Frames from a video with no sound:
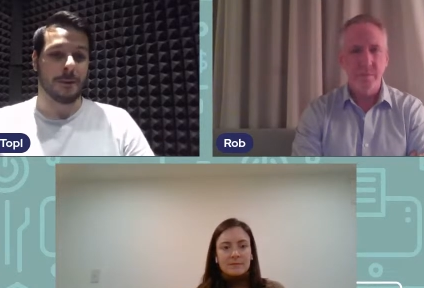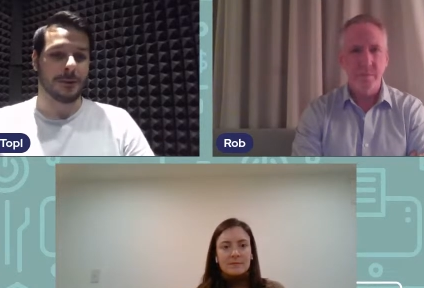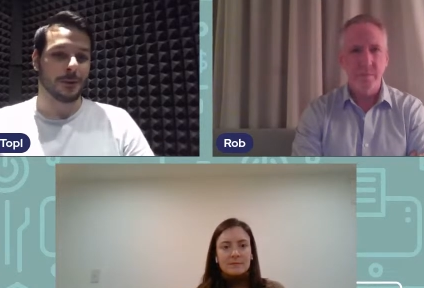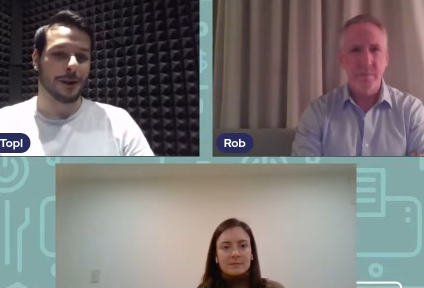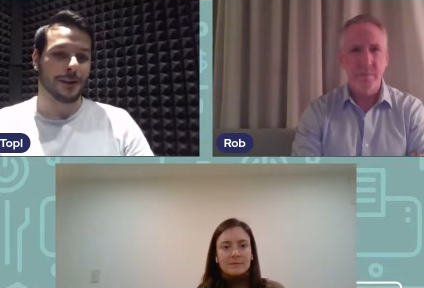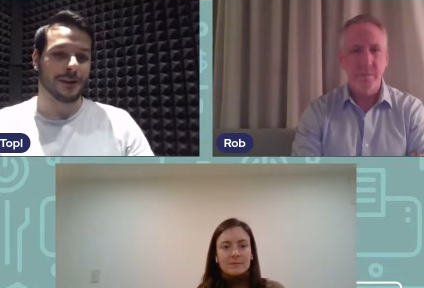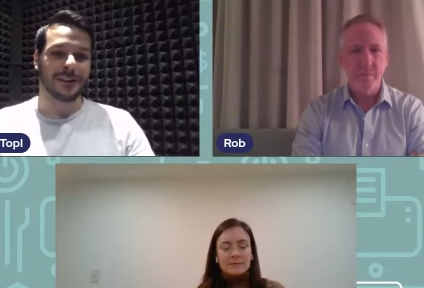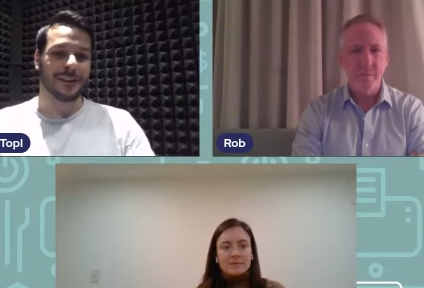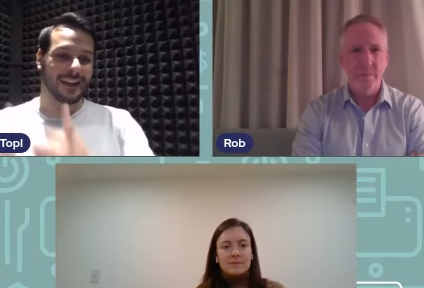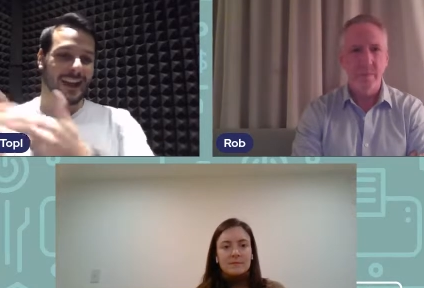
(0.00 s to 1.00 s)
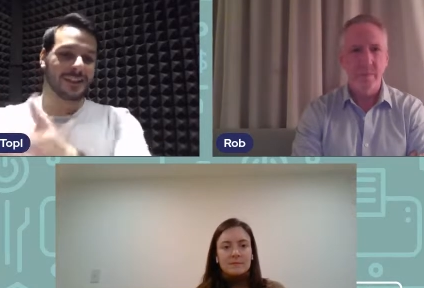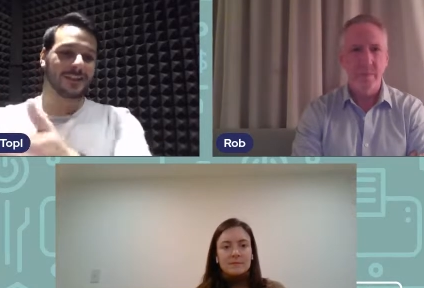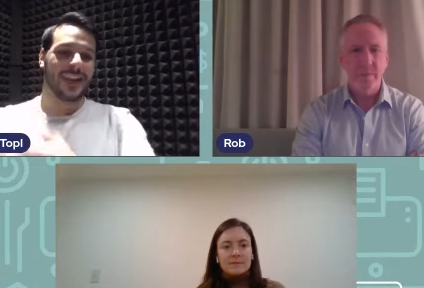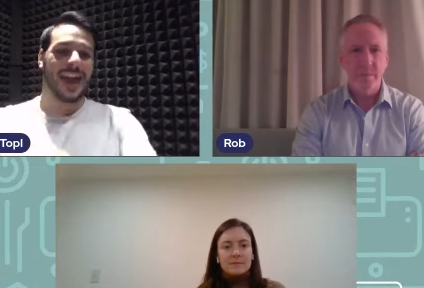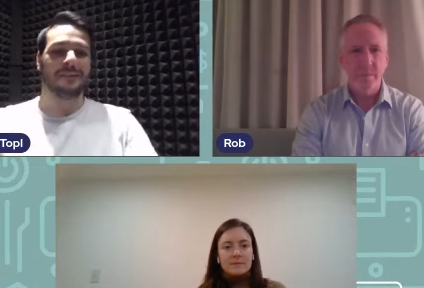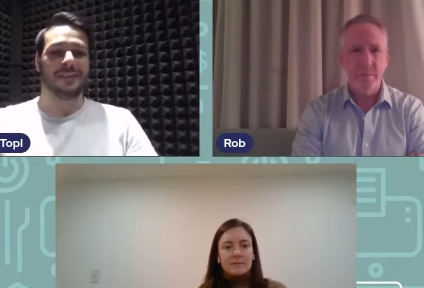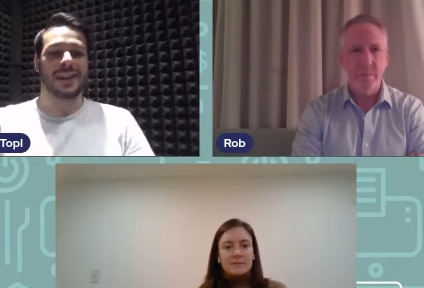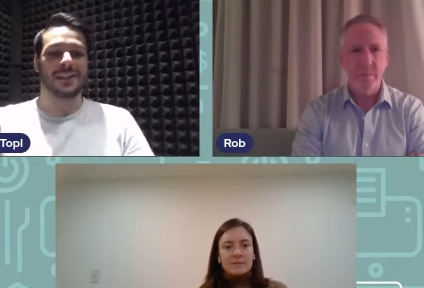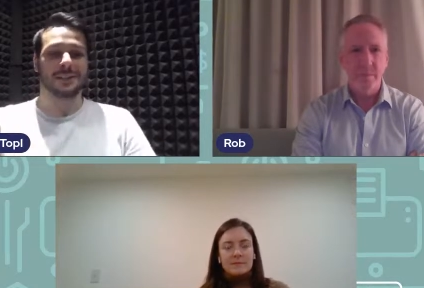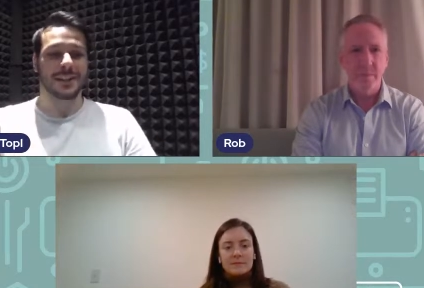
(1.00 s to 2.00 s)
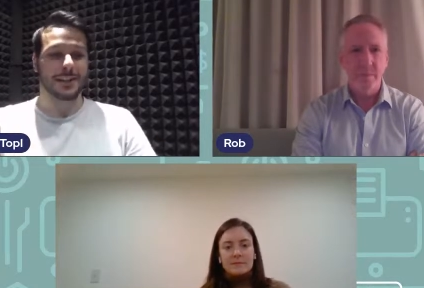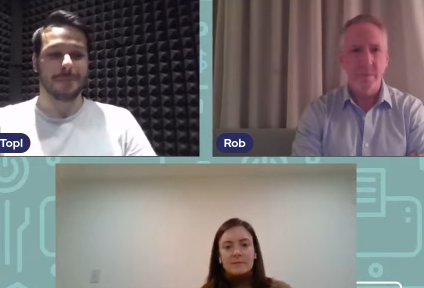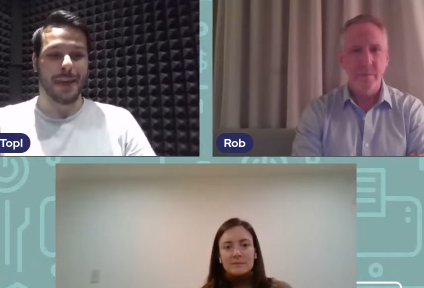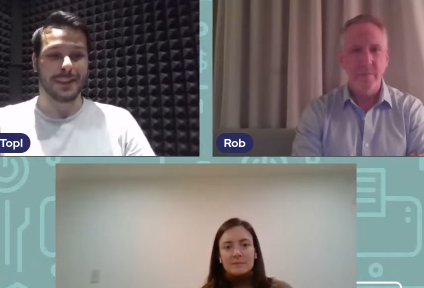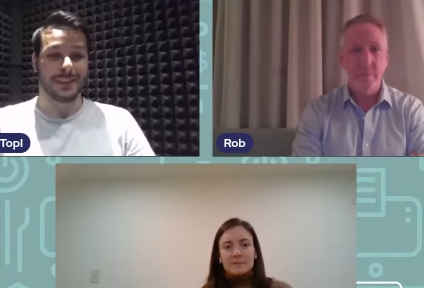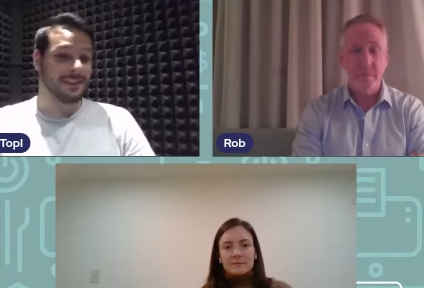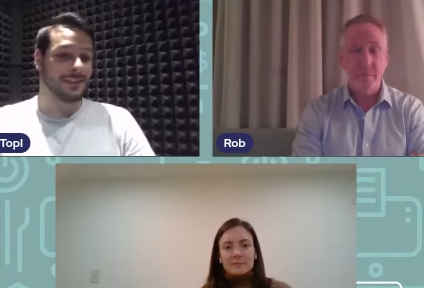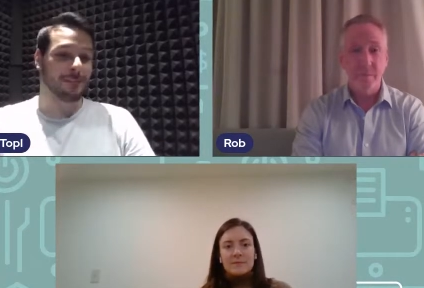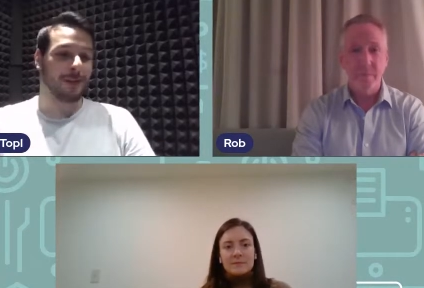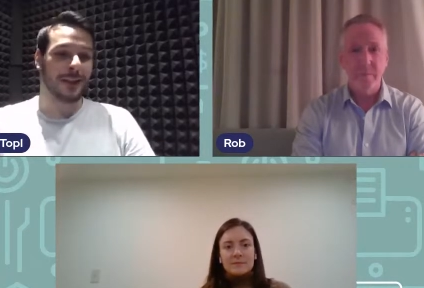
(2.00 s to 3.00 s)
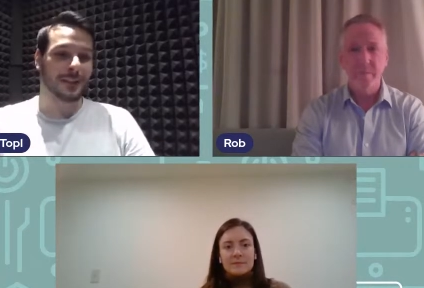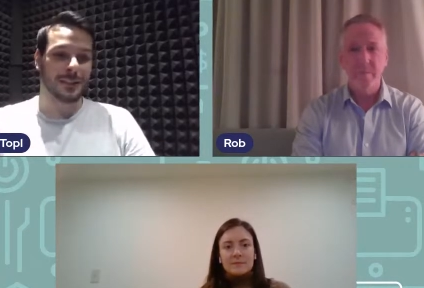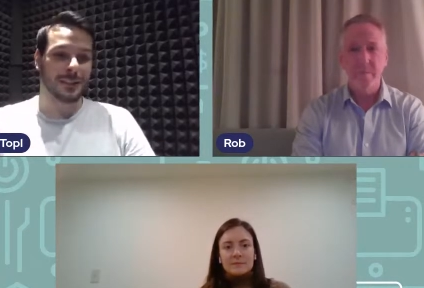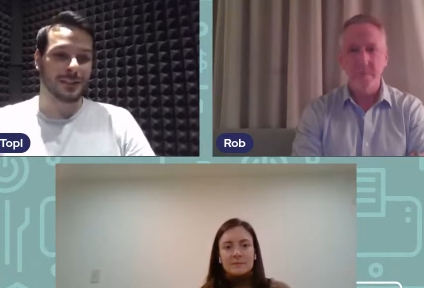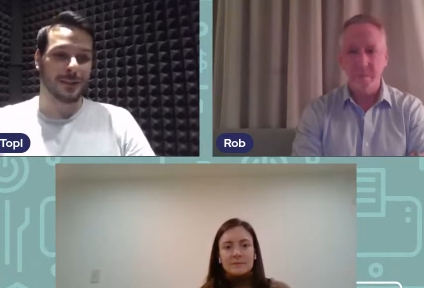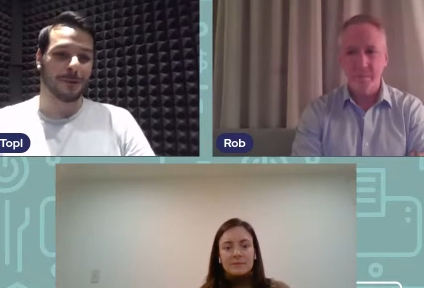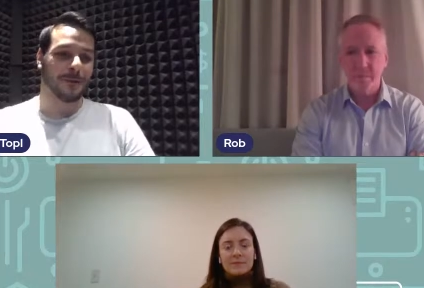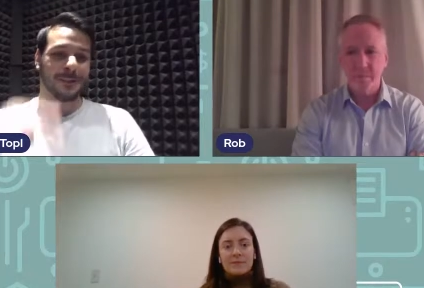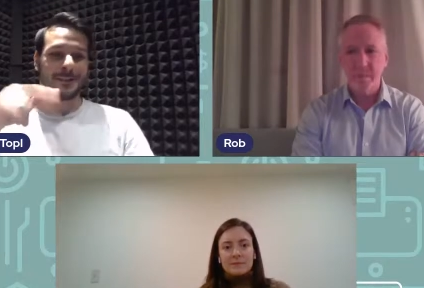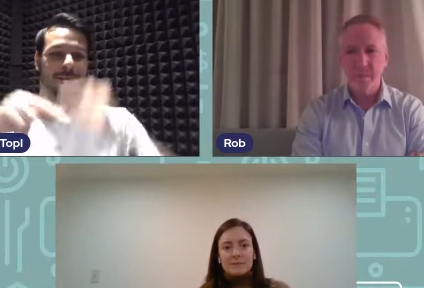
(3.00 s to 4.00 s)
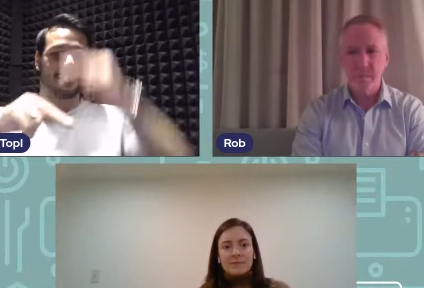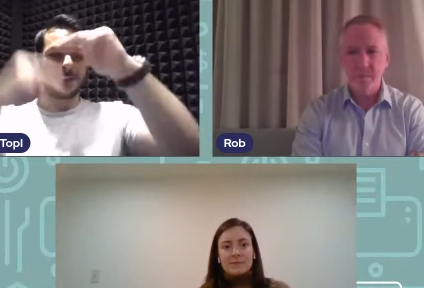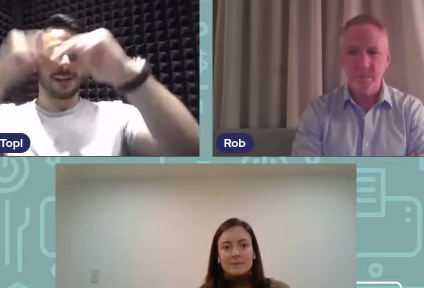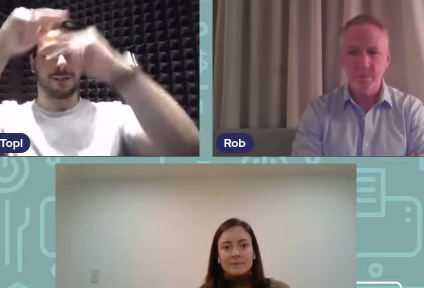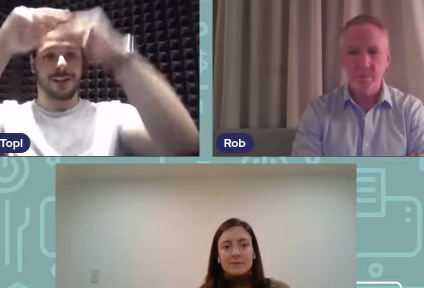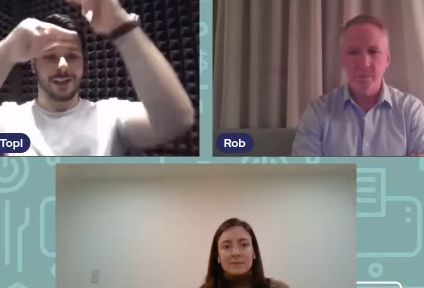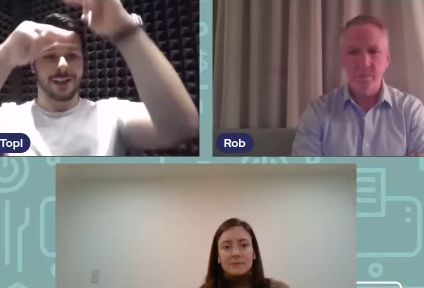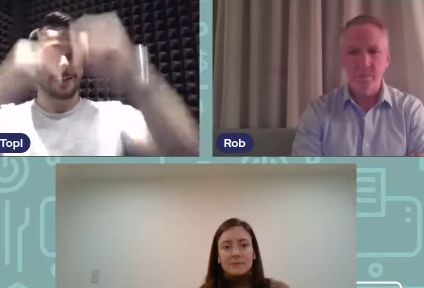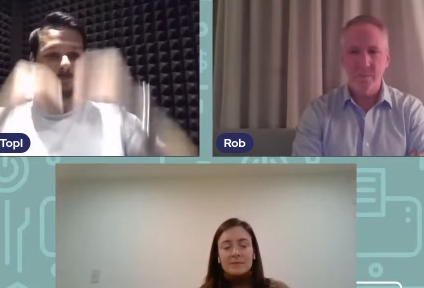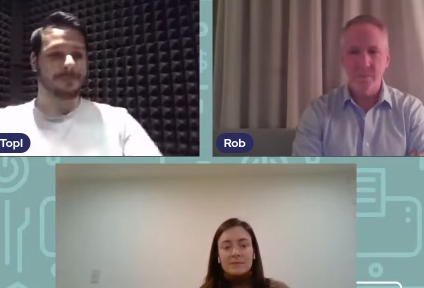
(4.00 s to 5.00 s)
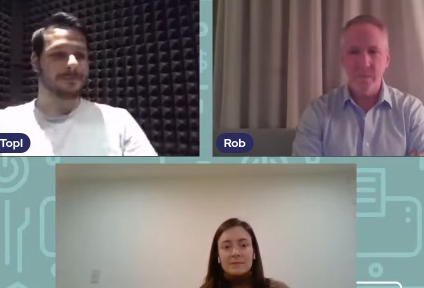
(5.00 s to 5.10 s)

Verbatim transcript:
Speaker 1: who are like actually having that direct impact in the supply chain. So kind of like a